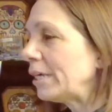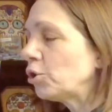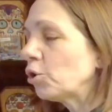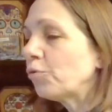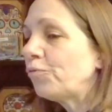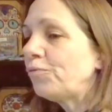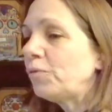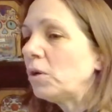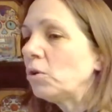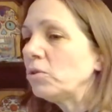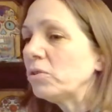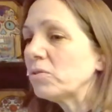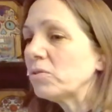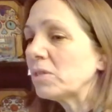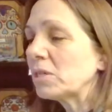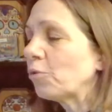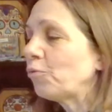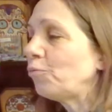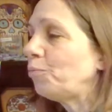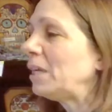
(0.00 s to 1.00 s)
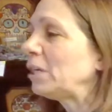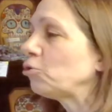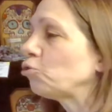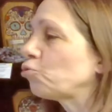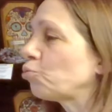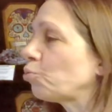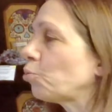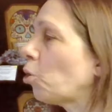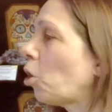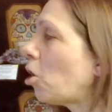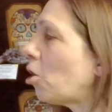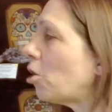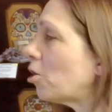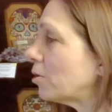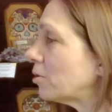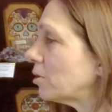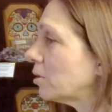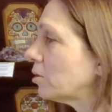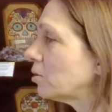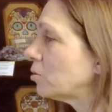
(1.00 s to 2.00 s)
you'll feel yourself being
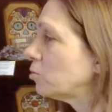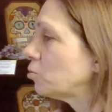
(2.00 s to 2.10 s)
drawn